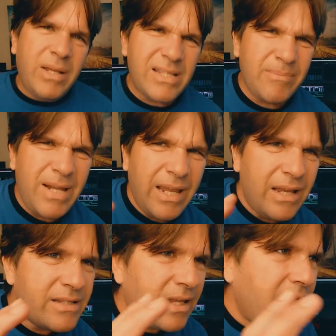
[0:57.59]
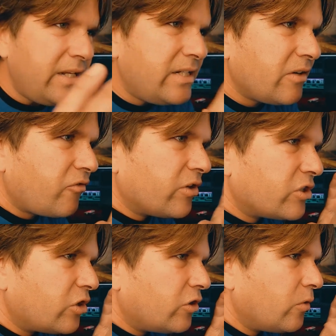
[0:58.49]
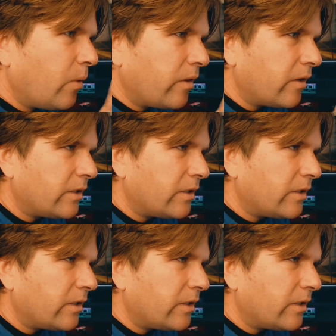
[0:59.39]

because I'm taking a slightly different turn with